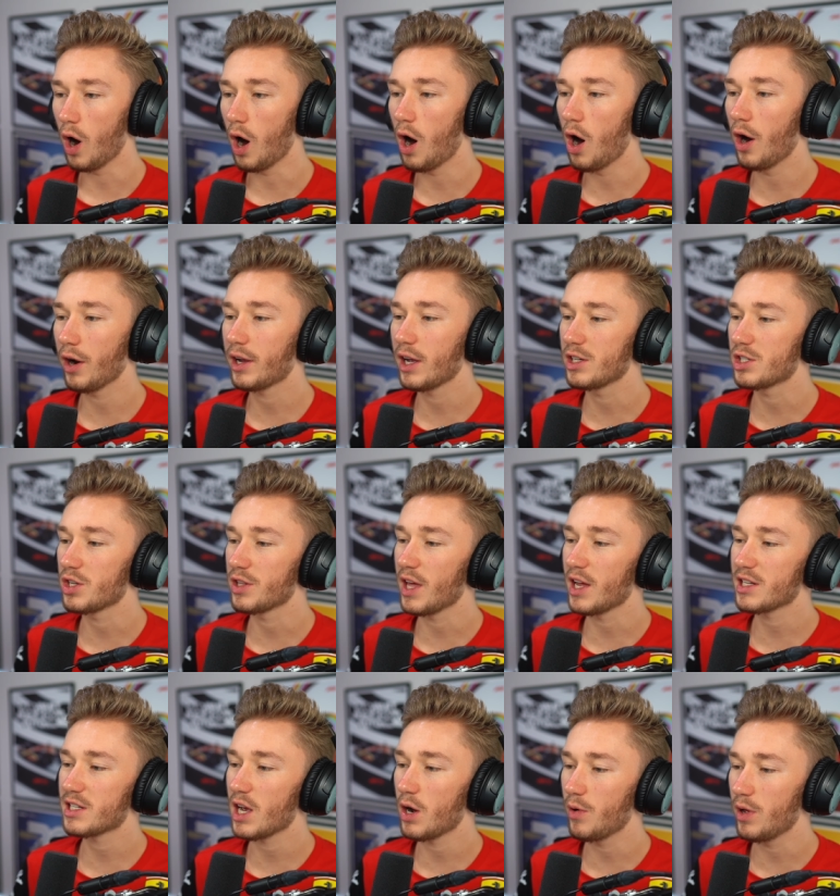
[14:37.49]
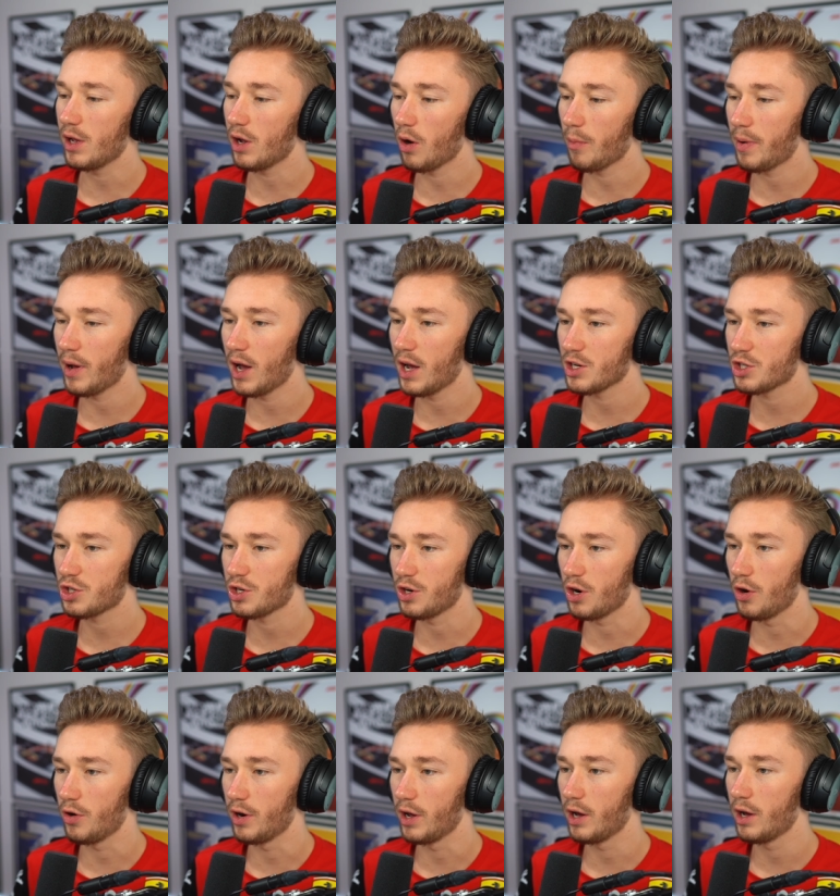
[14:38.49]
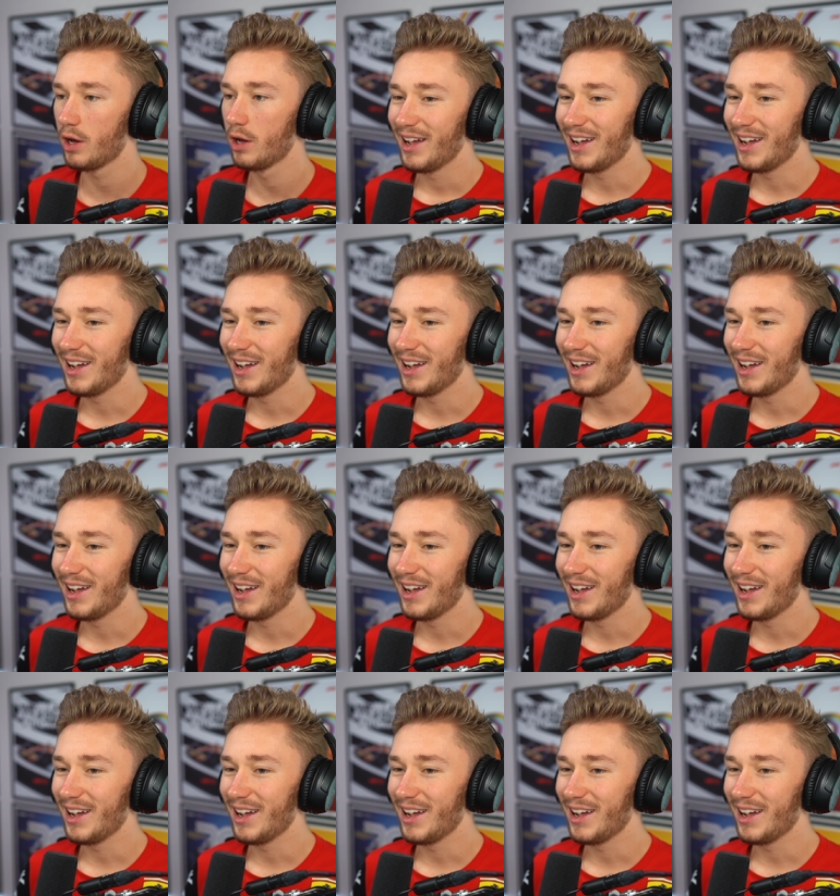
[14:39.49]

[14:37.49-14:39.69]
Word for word: oh! Okay, so that's how he got past Tsunoda.